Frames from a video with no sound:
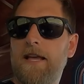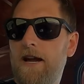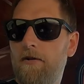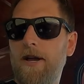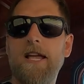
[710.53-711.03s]

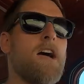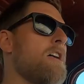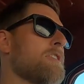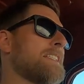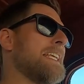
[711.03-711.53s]
There we
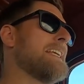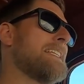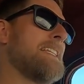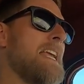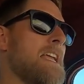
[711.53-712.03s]
go,
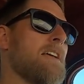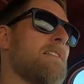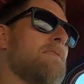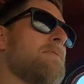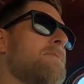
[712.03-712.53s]
60.
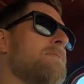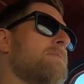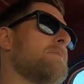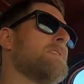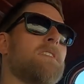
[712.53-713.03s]

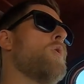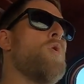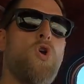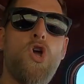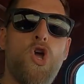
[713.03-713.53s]

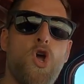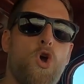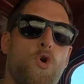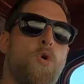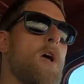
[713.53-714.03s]

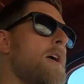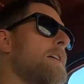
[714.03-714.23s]
Woo!